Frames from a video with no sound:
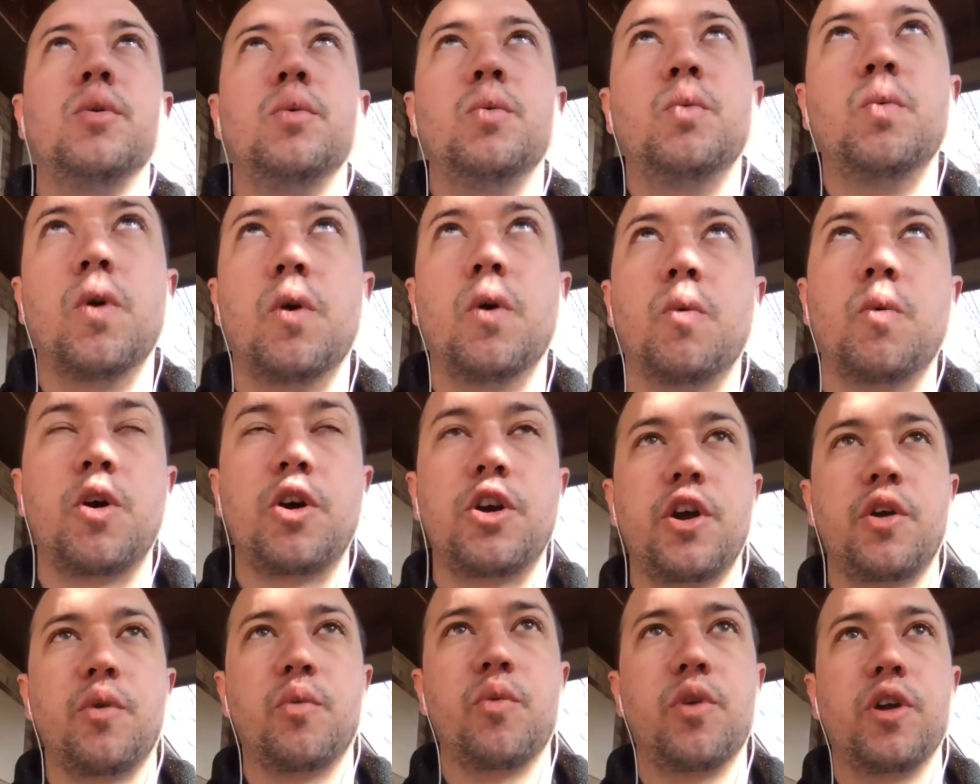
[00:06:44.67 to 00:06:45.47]
we're
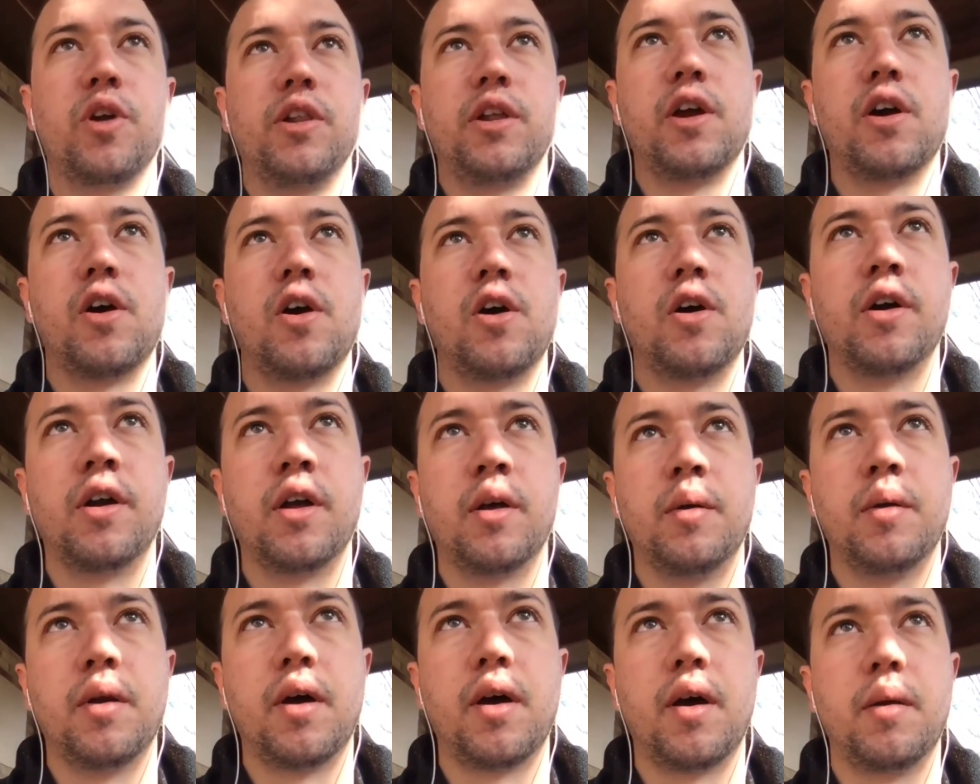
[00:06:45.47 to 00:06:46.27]
working really hard
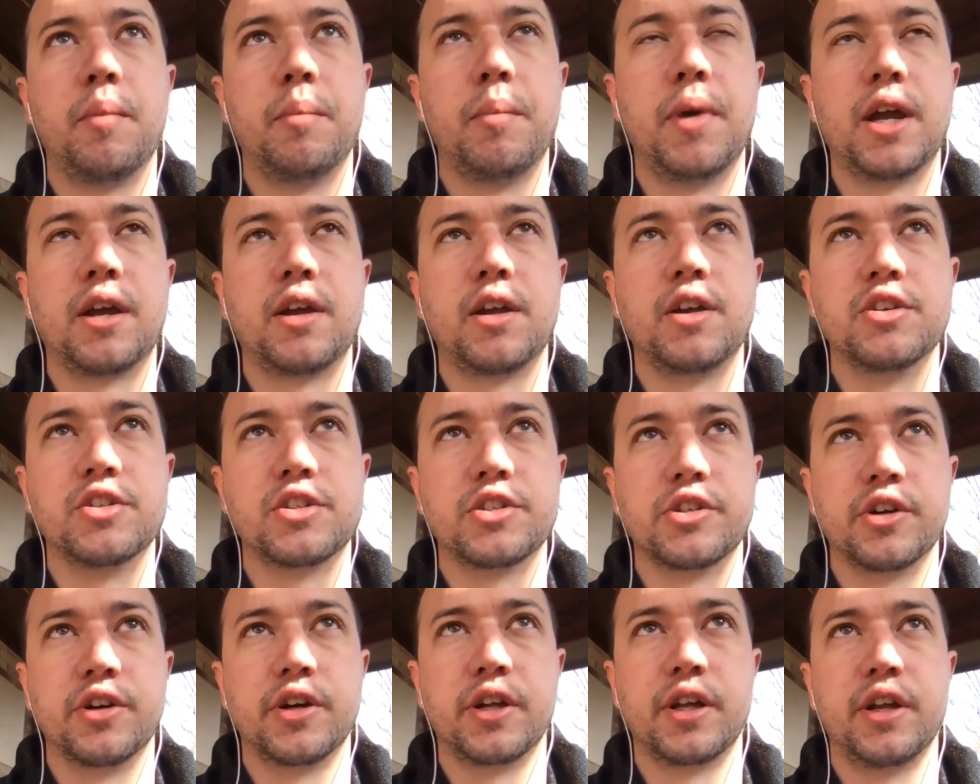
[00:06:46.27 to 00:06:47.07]
on making
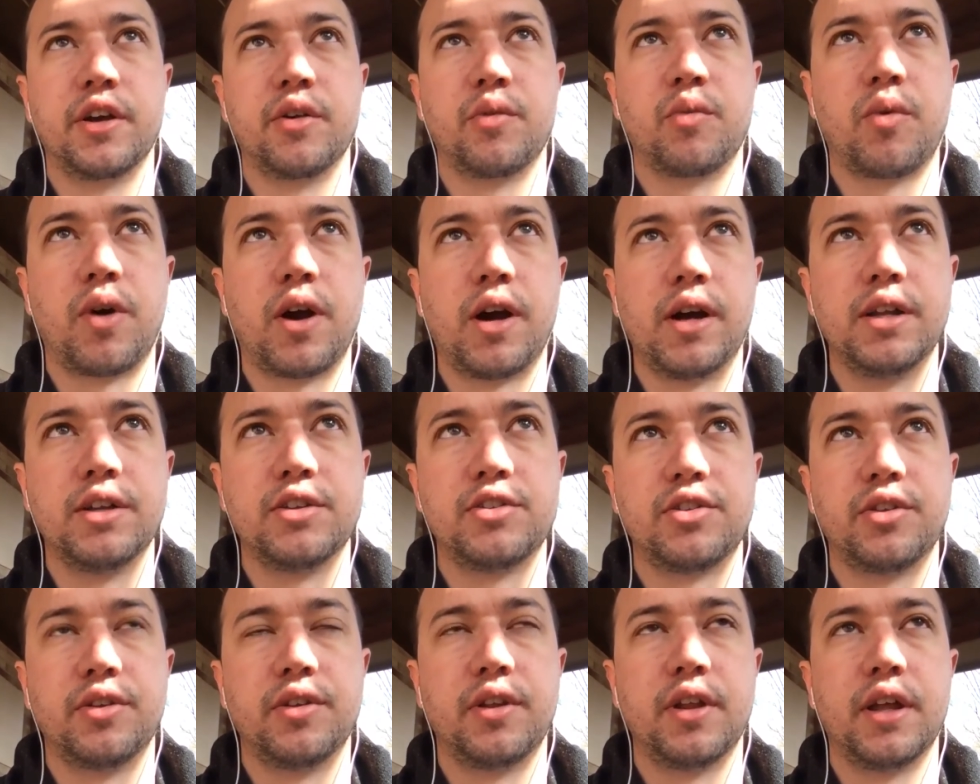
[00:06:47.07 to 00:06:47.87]
sure to get right,
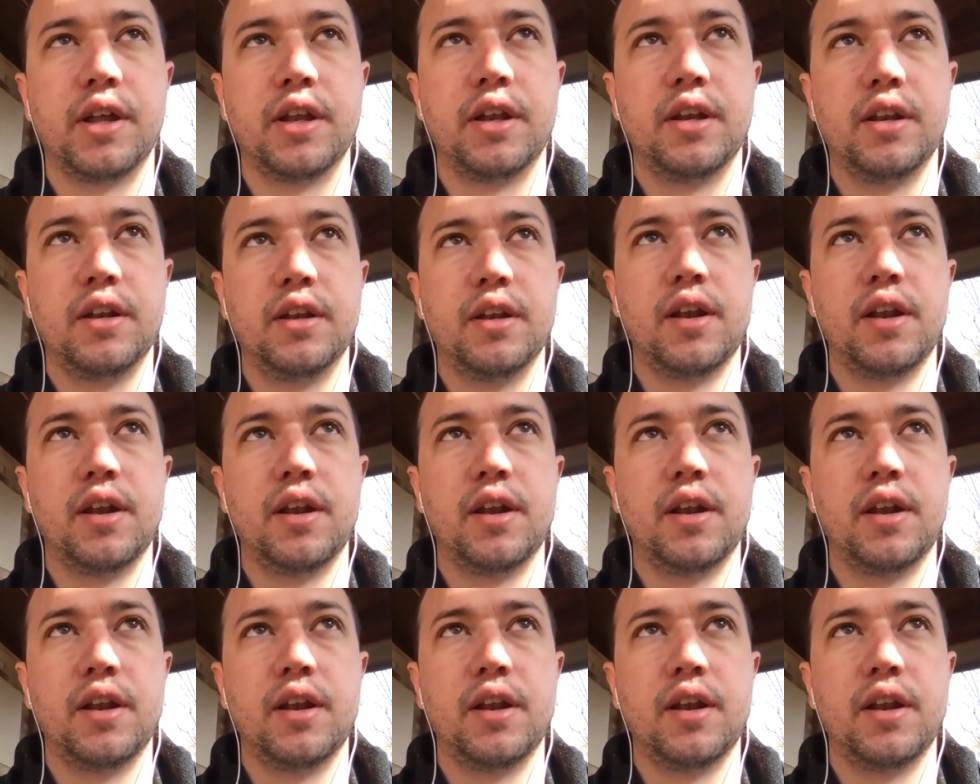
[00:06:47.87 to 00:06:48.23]
so that